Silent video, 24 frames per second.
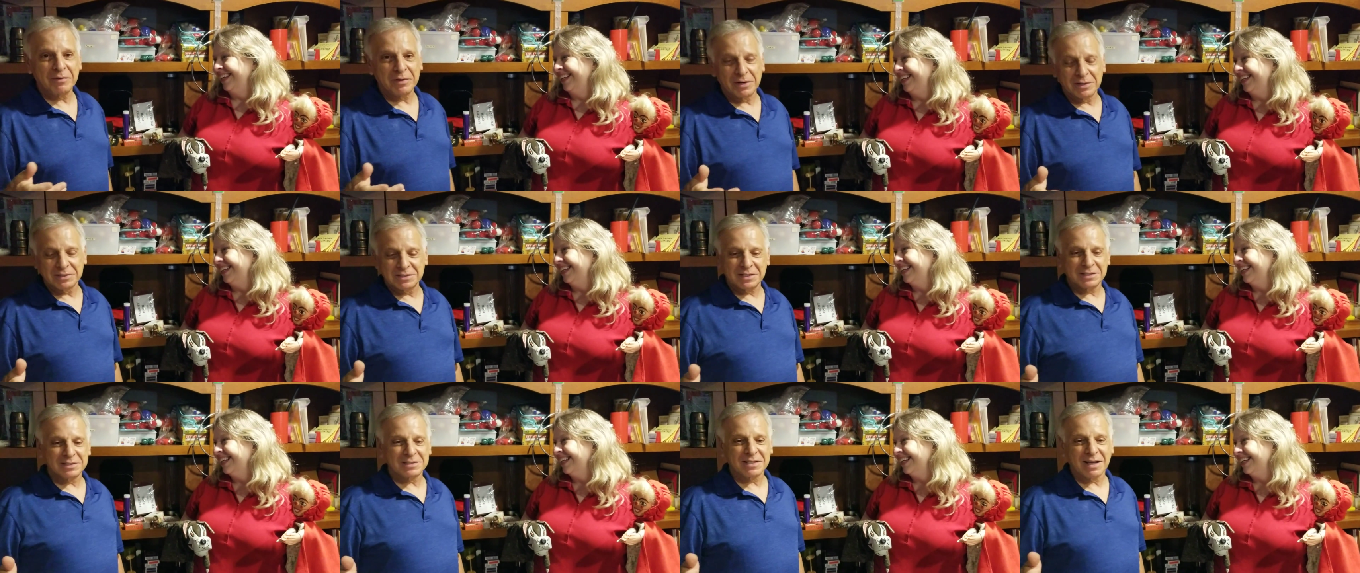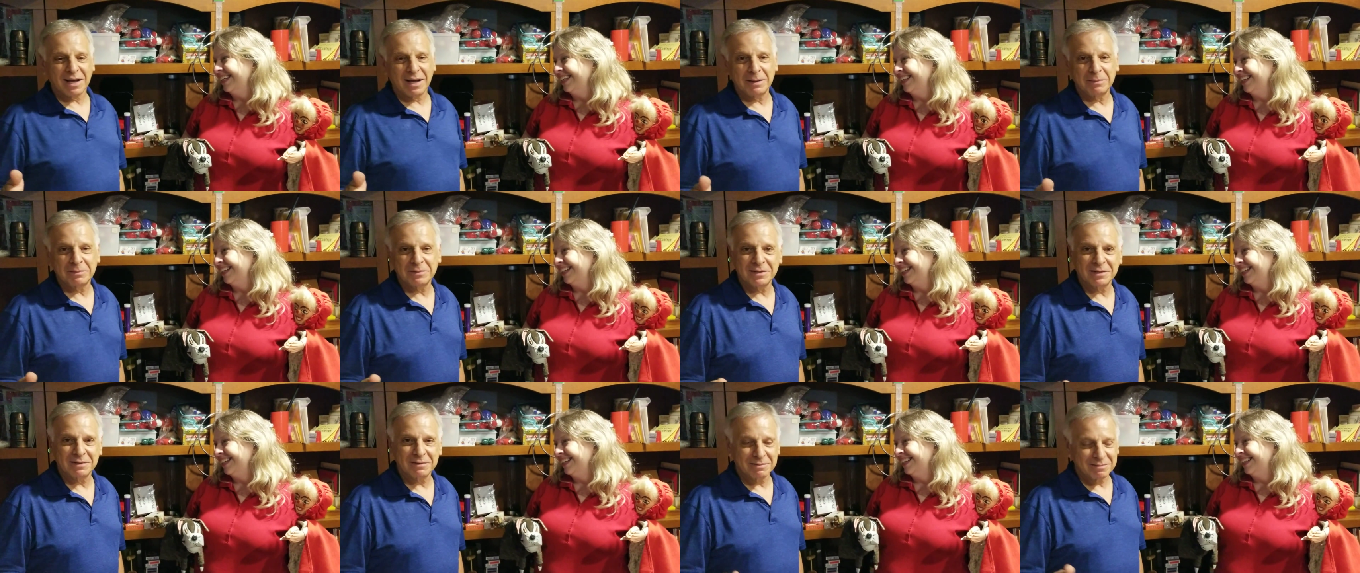Speaker 1: years, it's time
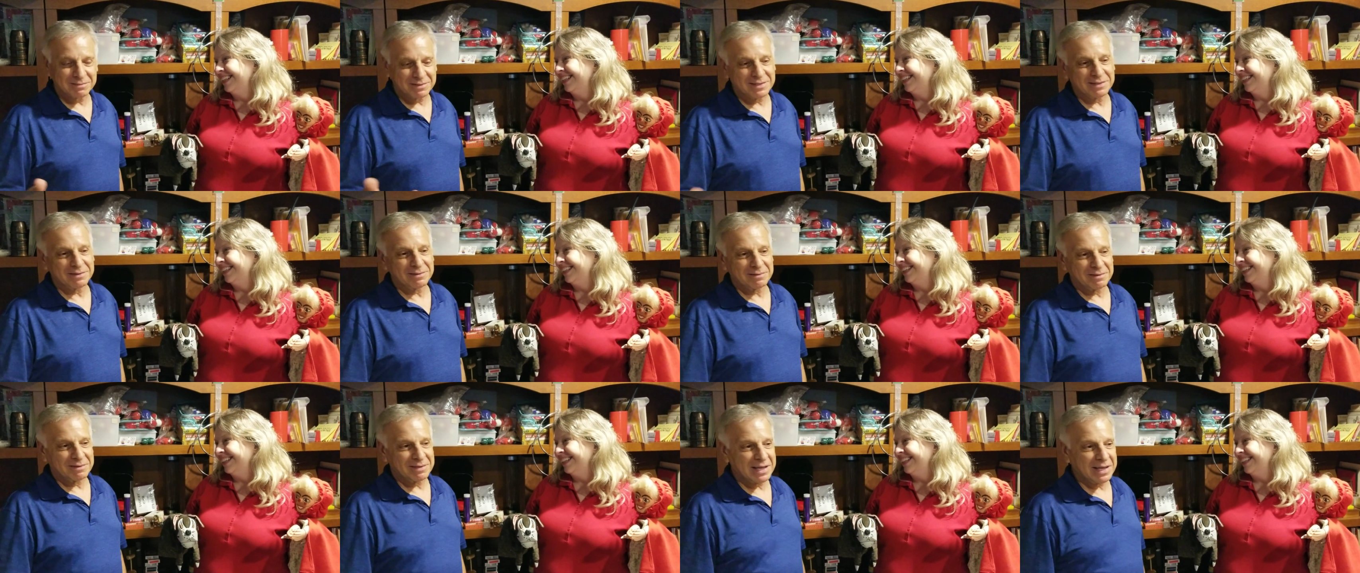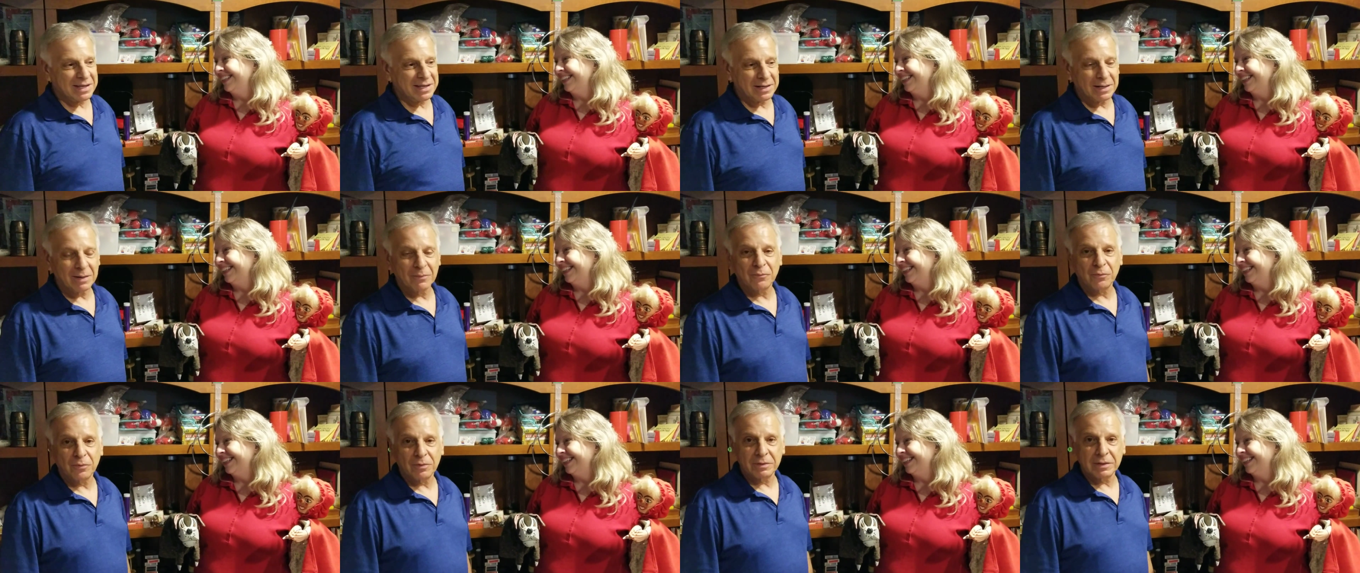to, to hang it up
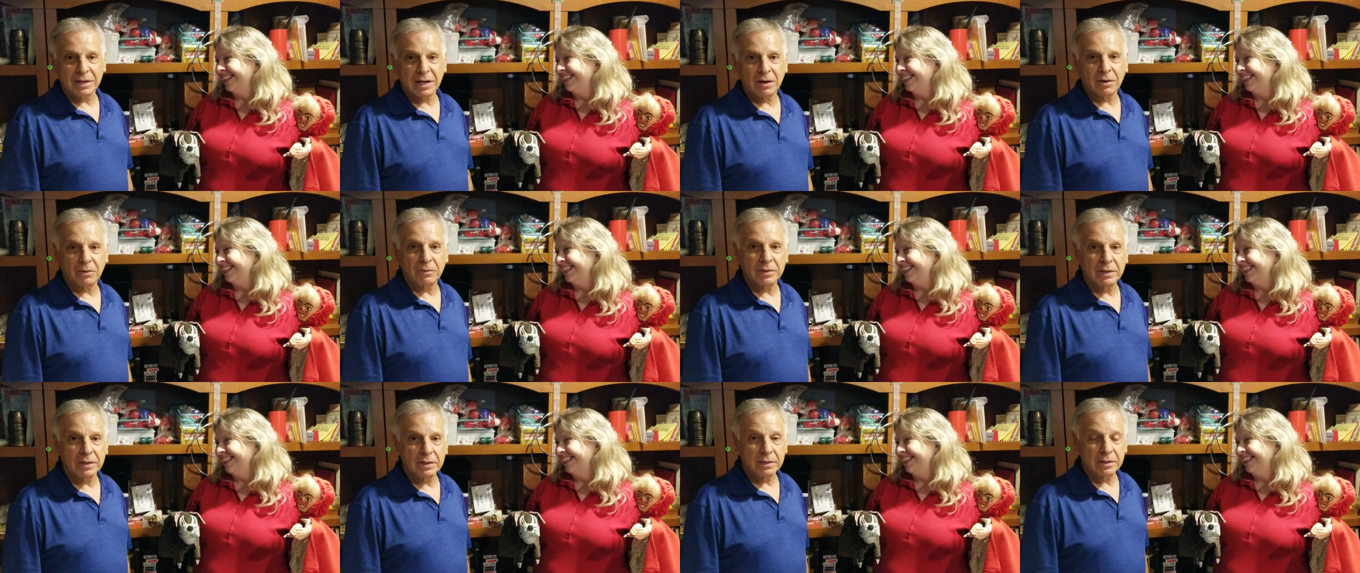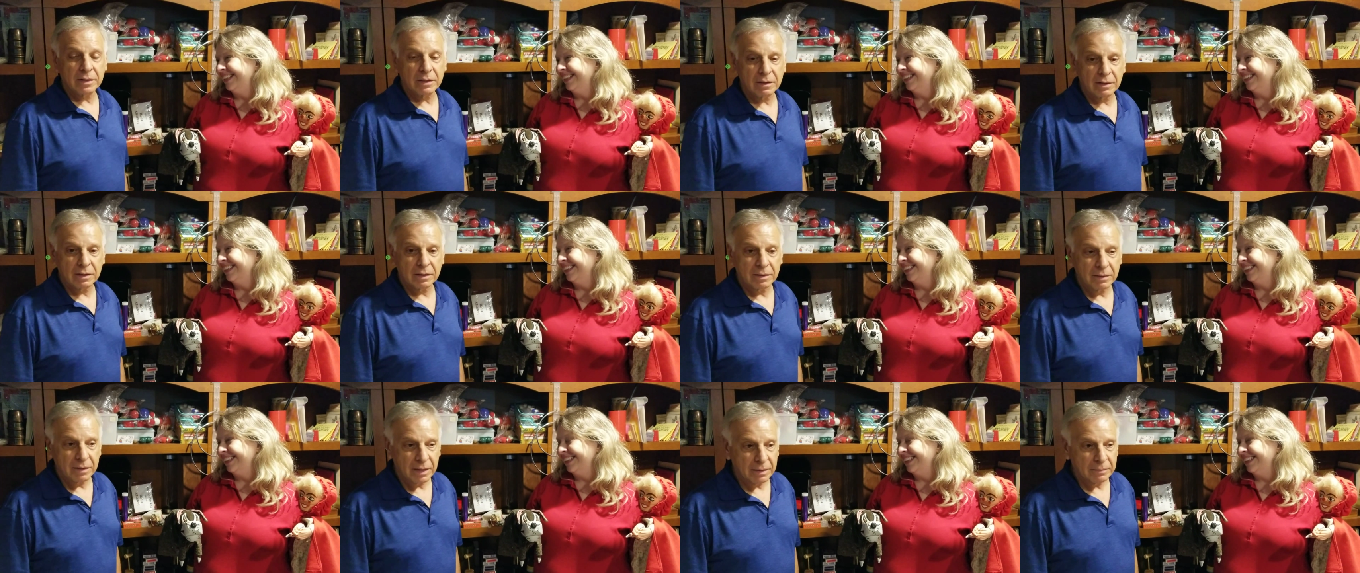for now and
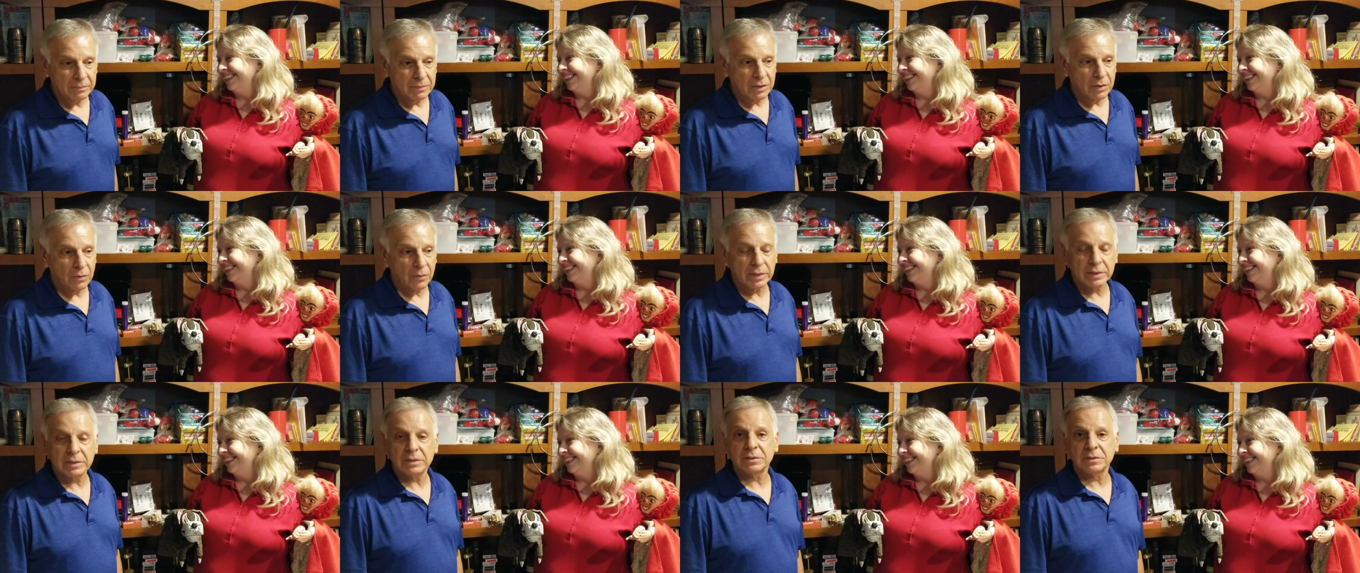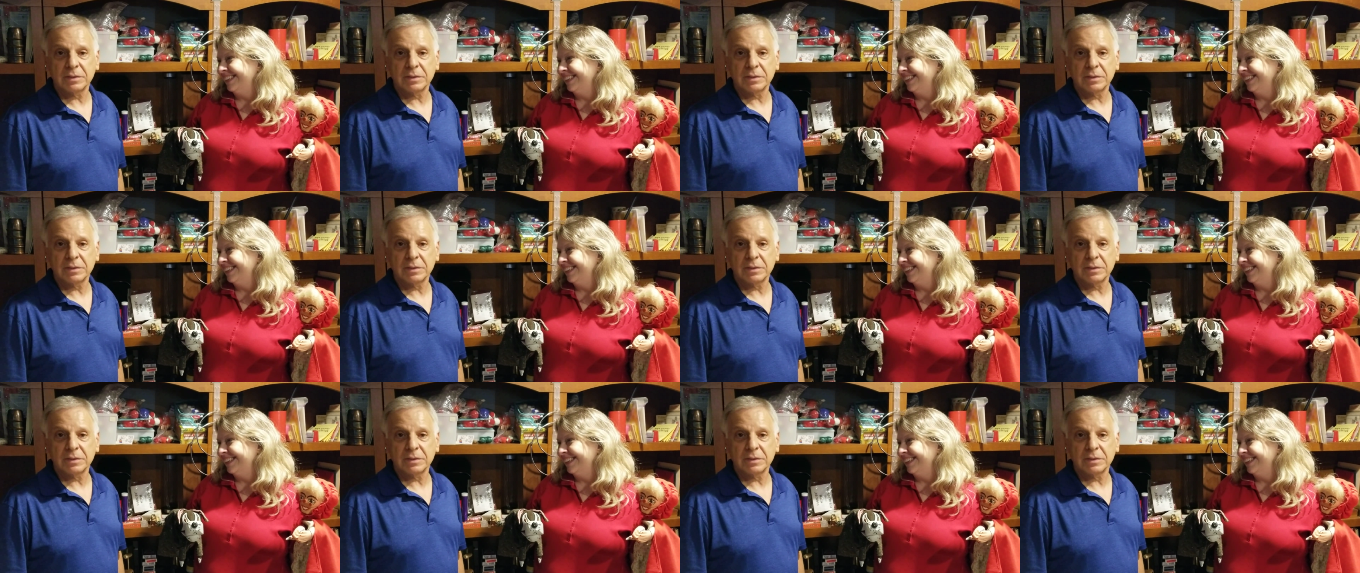uh, go on to